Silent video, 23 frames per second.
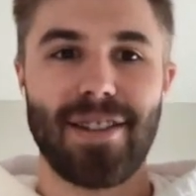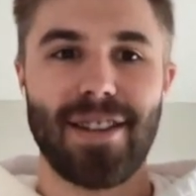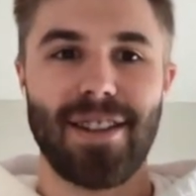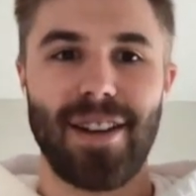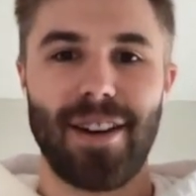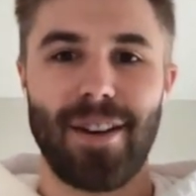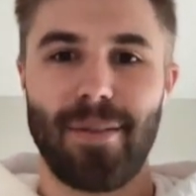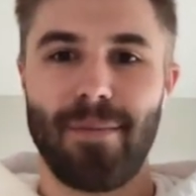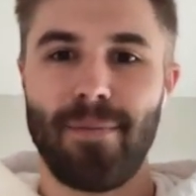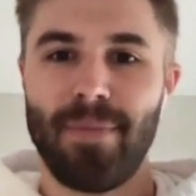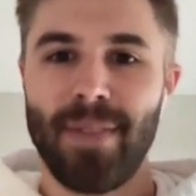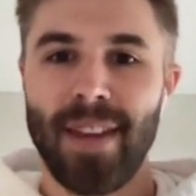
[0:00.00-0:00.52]

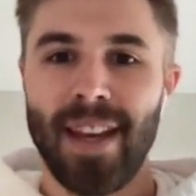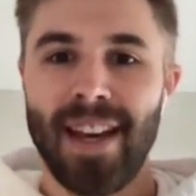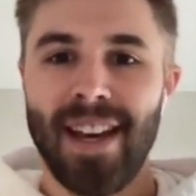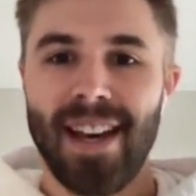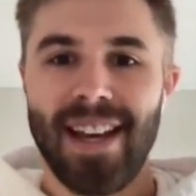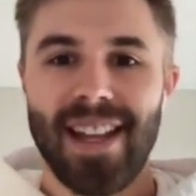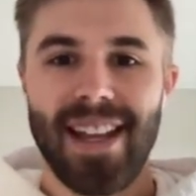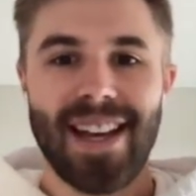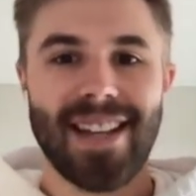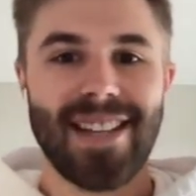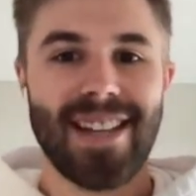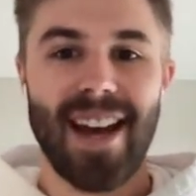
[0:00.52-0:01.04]
So
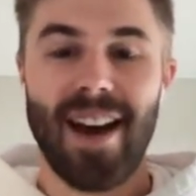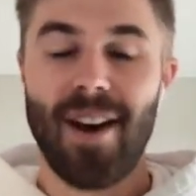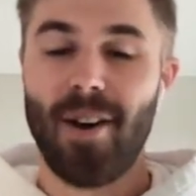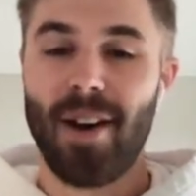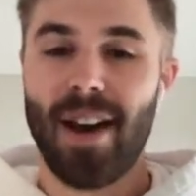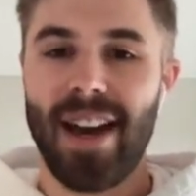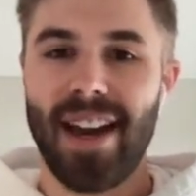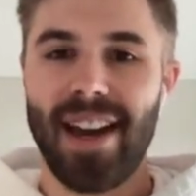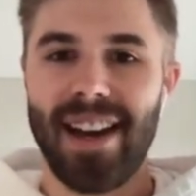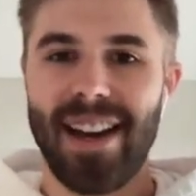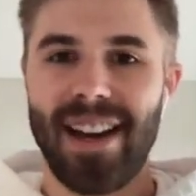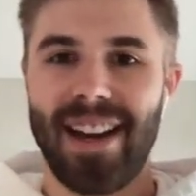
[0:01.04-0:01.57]
that's how
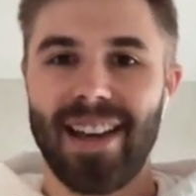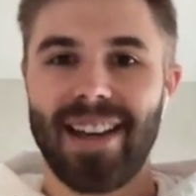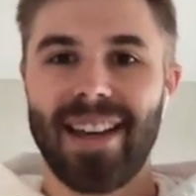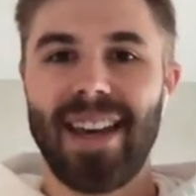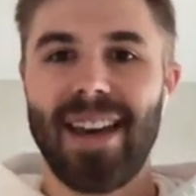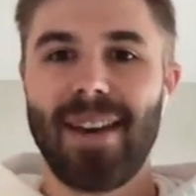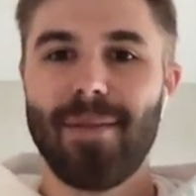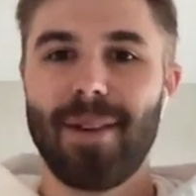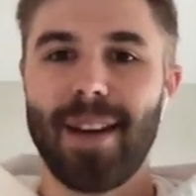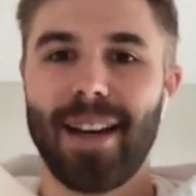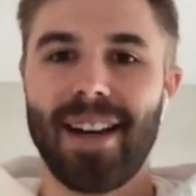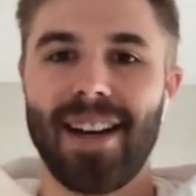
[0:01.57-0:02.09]
I
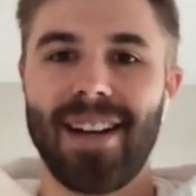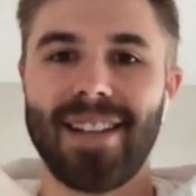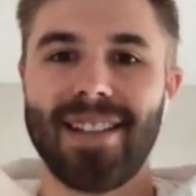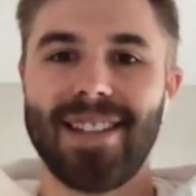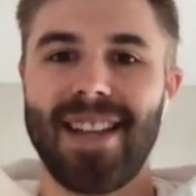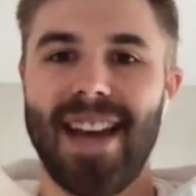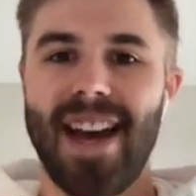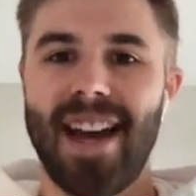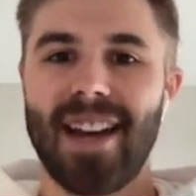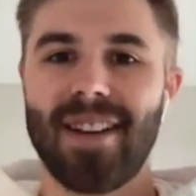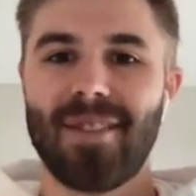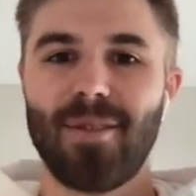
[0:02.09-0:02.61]
came in
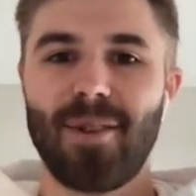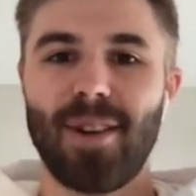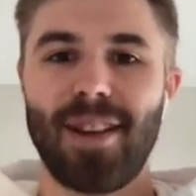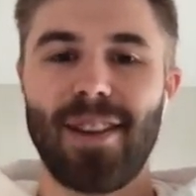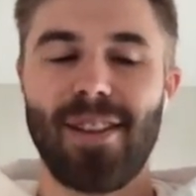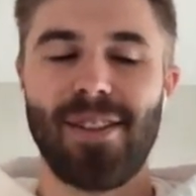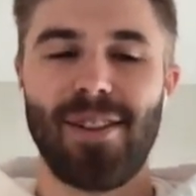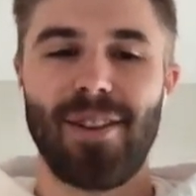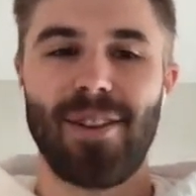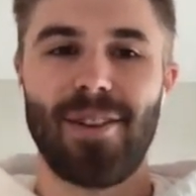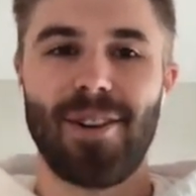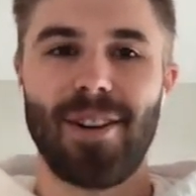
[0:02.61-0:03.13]
contact with
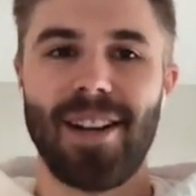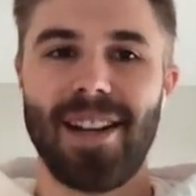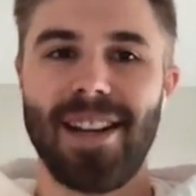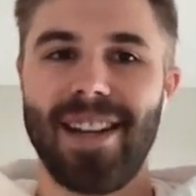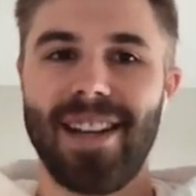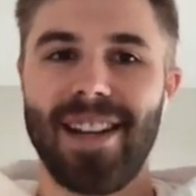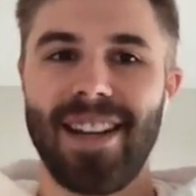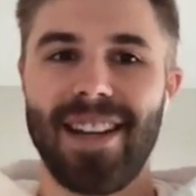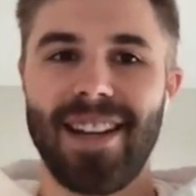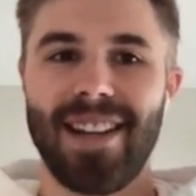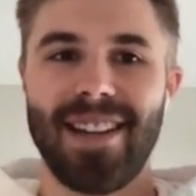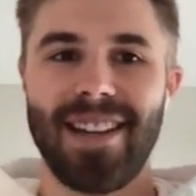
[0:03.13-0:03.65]

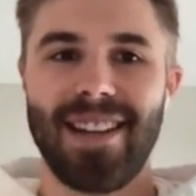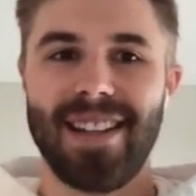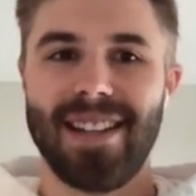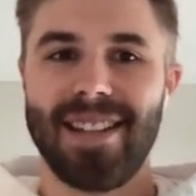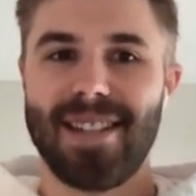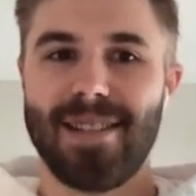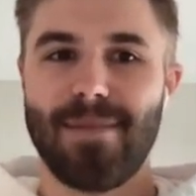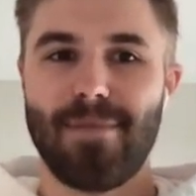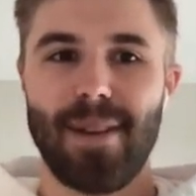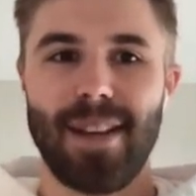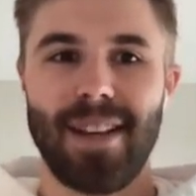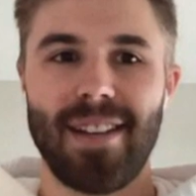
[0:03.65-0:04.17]
Lauren, and
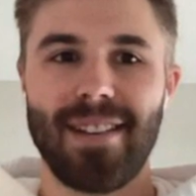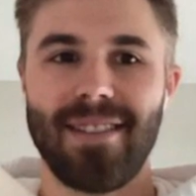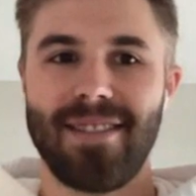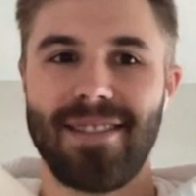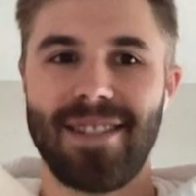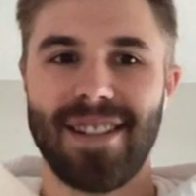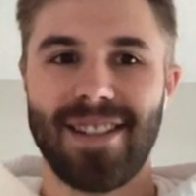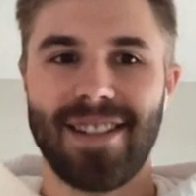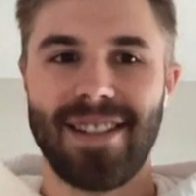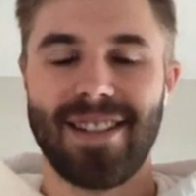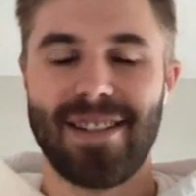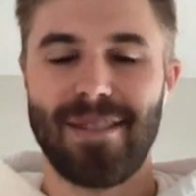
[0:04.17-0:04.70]
it's
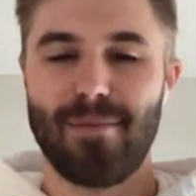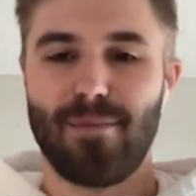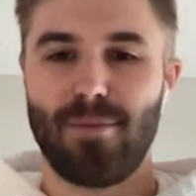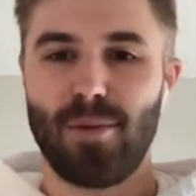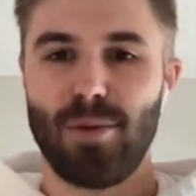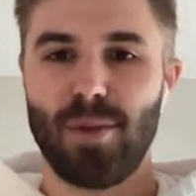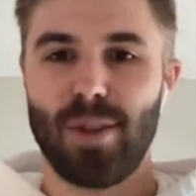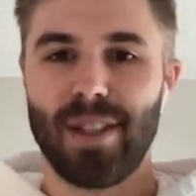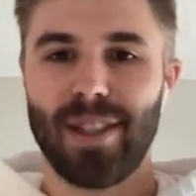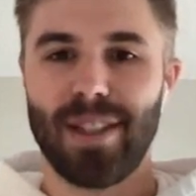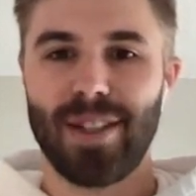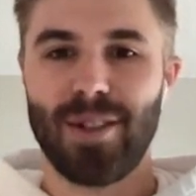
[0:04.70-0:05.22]
been just some
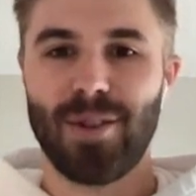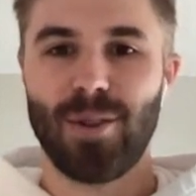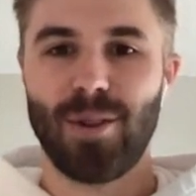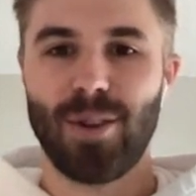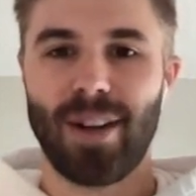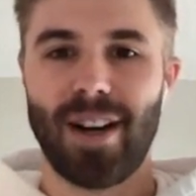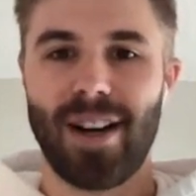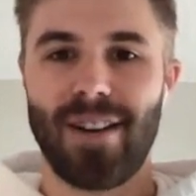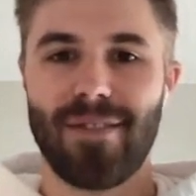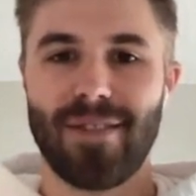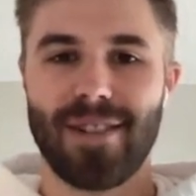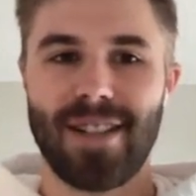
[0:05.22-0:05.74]
really
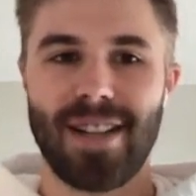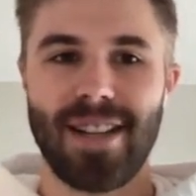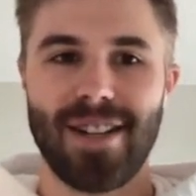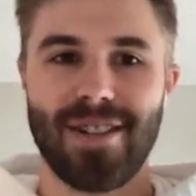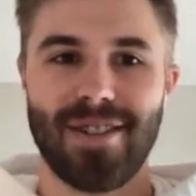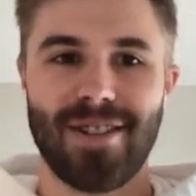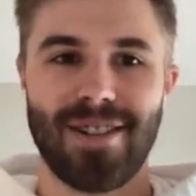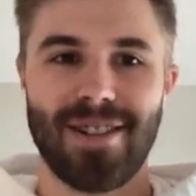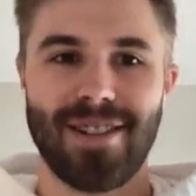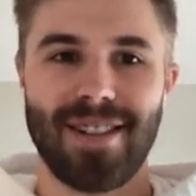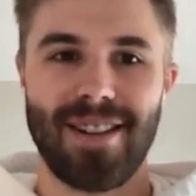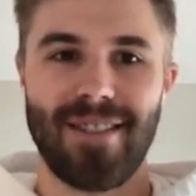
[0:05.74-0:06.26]
cool
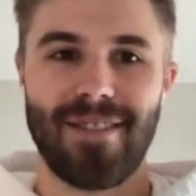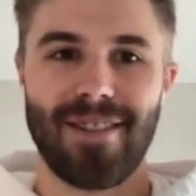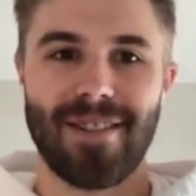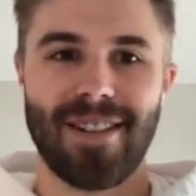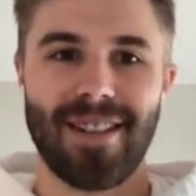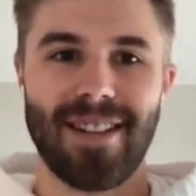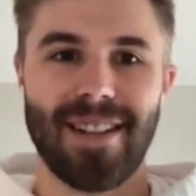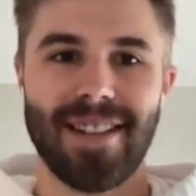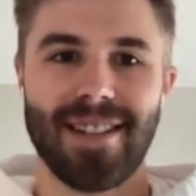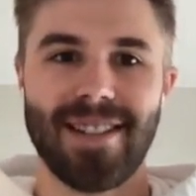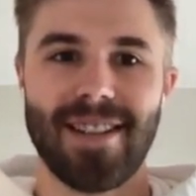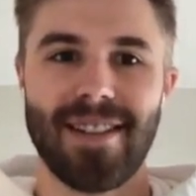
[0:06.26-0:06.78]
conversations ever
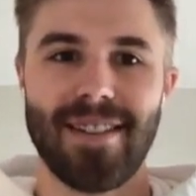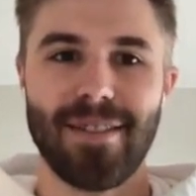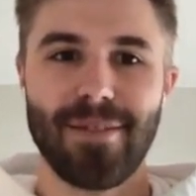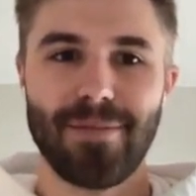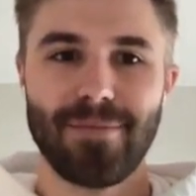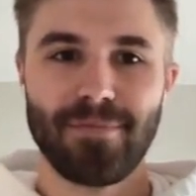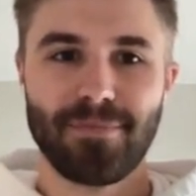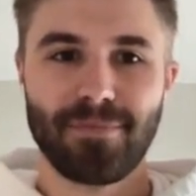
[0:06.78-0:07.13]
since.